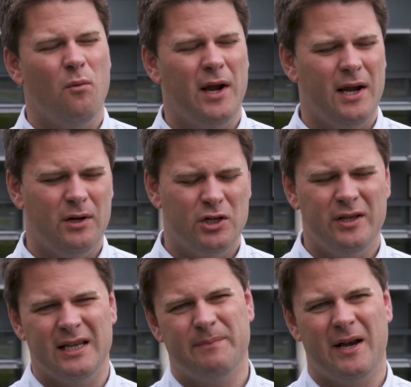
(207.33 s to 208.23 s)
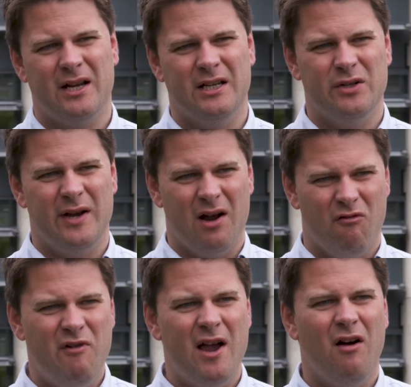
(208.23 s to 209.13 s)
We do this by kind of doing
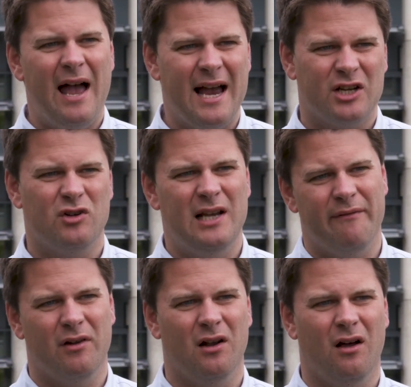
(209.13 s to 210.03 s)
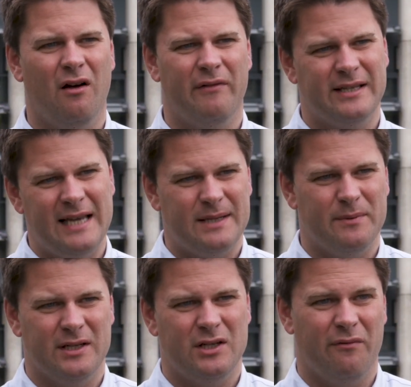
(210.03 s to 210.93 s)
a real extra level of
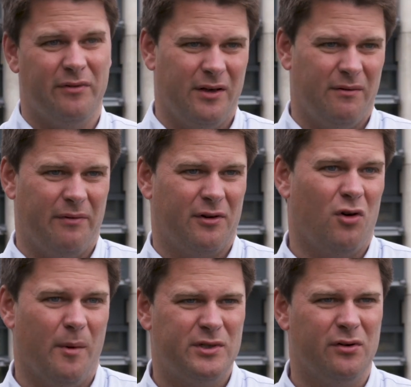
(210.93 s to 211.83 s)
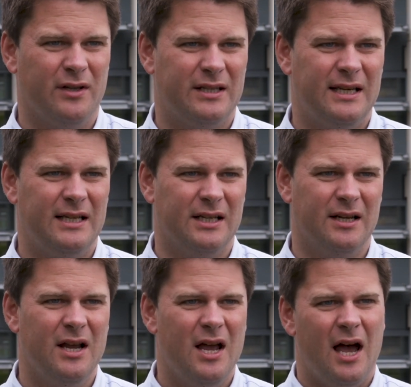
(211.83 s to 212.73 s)
assessments of the crops through the season,